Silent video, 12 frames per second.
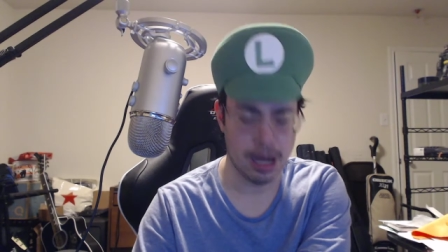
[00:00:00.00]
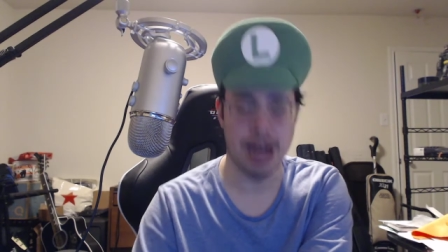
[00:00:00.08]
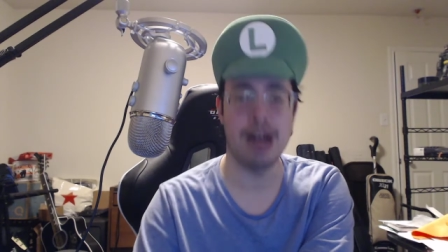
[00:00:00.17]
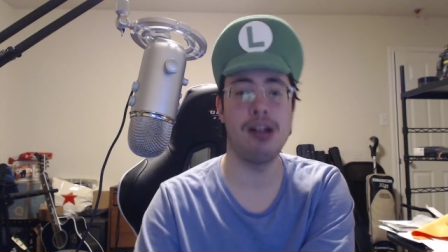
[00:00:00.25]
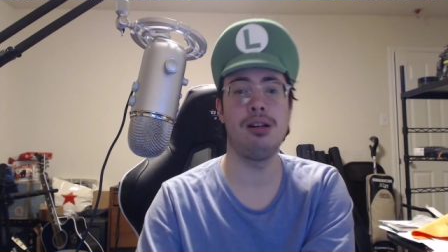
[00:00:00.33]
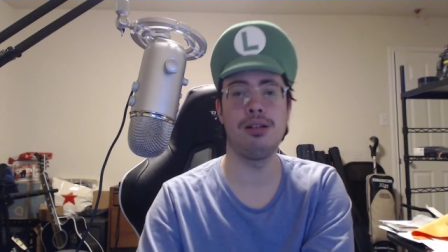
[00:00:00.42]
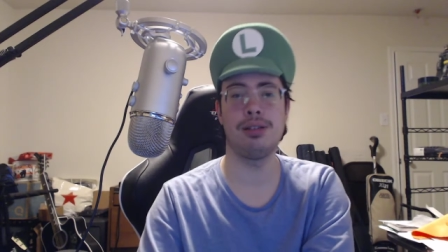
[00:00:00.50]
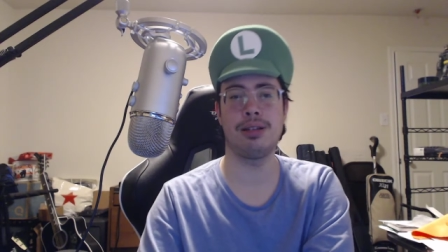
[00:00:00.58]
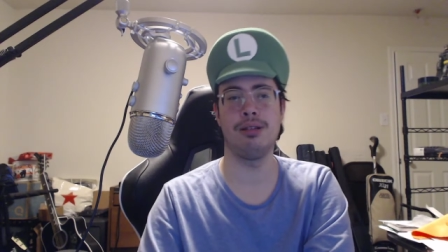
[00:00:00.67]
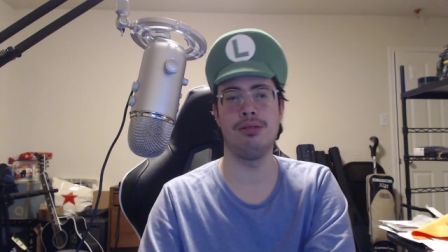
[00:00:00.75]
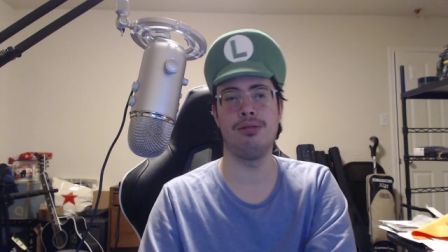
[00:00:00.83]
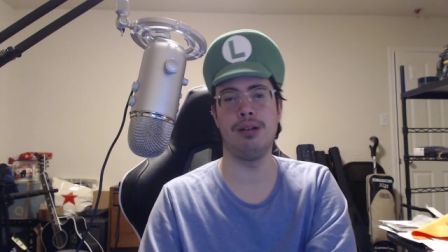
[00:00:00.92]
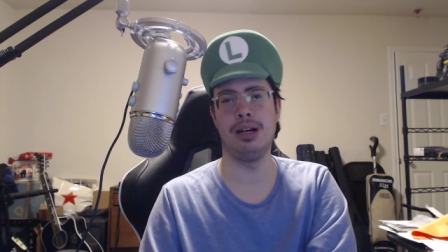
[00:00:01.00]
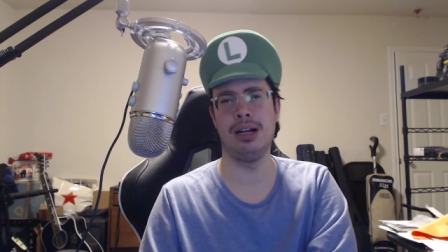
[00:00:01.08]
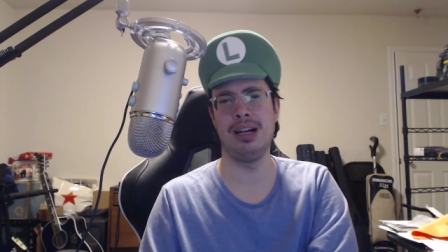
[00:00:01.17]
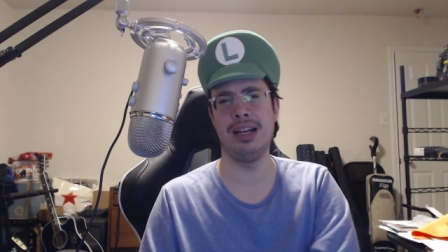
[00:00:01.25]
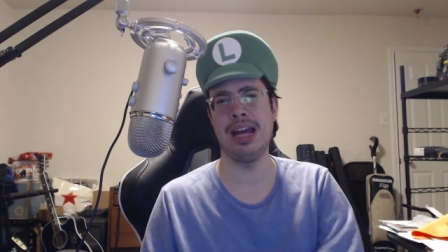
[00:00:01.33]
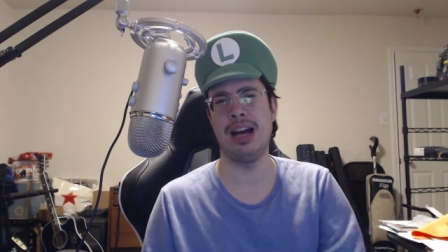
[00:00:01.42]
I'll also,
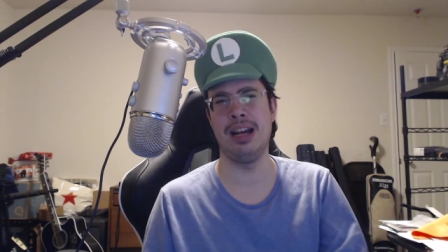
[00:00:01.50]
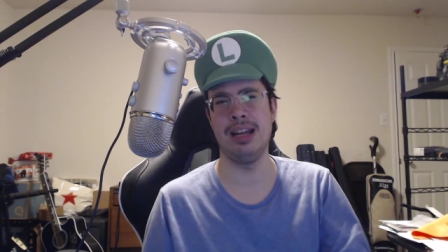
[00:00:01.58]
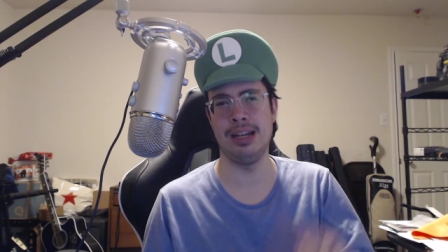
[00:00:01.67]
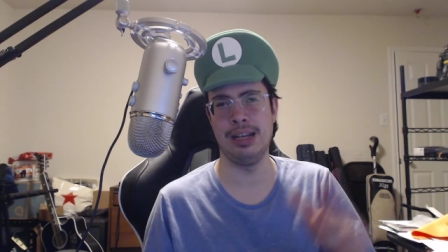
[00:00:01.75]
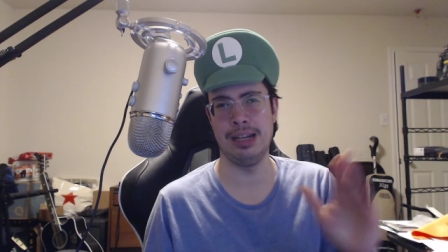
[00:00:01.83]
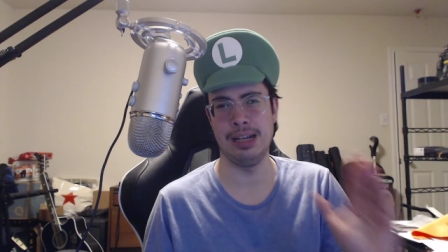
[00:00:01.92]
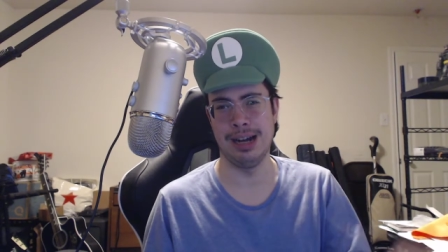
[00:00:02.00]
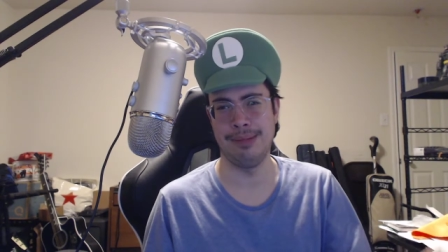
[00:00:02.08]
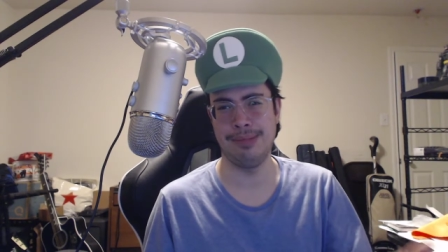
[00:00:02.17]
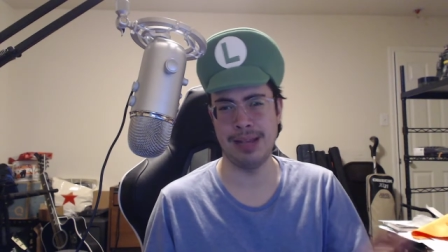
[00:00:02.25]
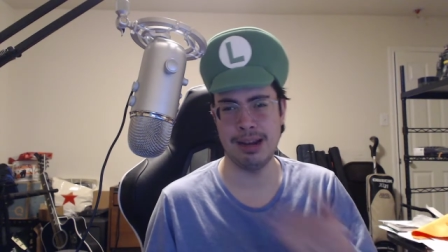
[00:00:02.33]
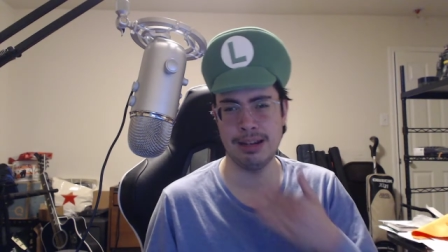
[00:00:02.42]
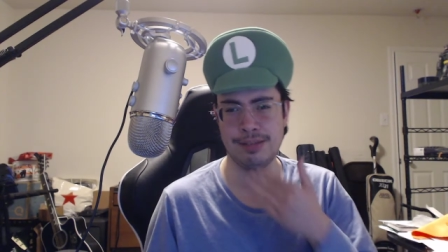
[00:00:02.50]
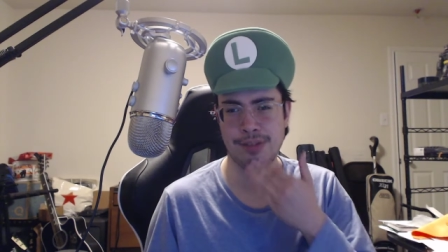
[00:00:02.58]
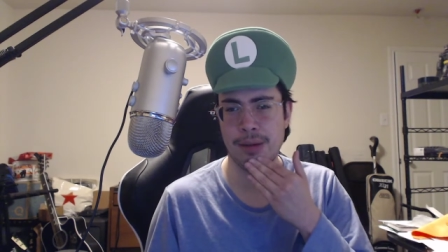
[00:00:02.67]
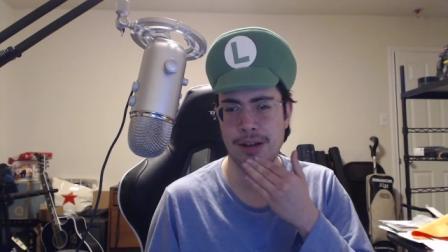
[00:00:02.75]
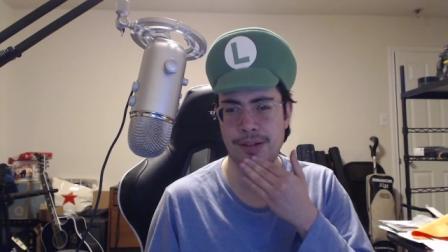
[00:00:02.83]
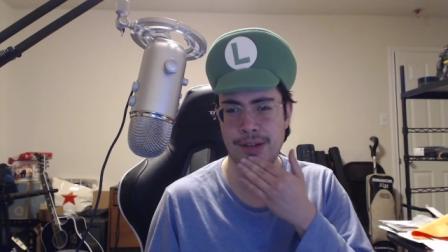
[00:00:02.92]
uh, yeah, and an update as
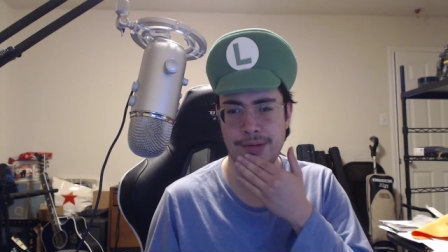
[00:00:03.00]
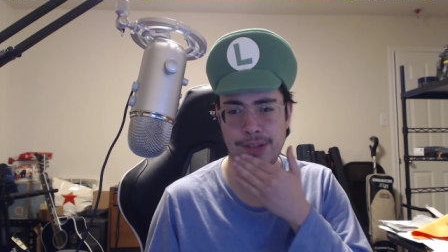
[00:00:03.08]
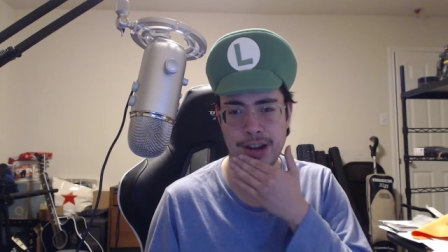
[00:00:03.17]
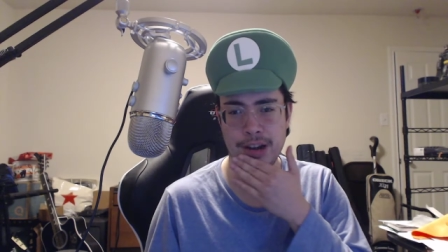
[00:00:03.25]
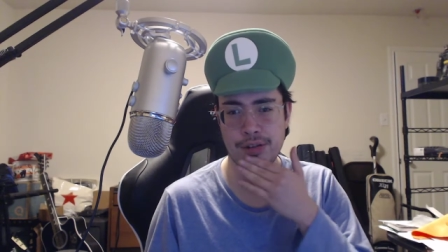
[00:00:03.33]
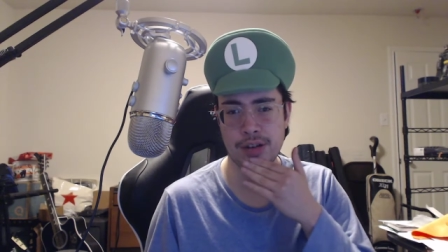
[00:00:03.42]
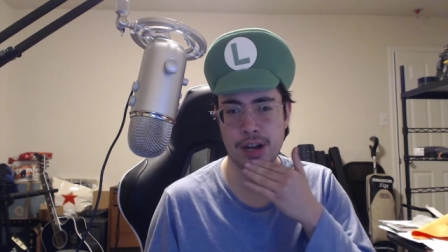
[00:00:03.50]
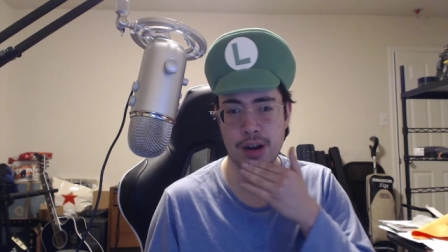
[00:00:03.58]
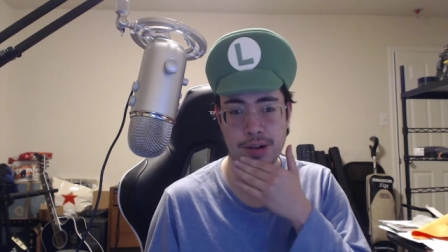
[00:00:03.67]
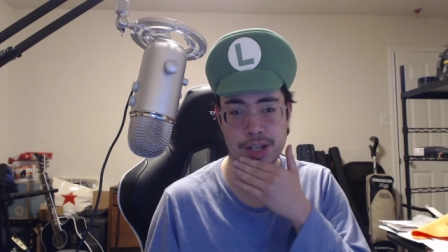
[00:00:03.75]
far as my vi videos go.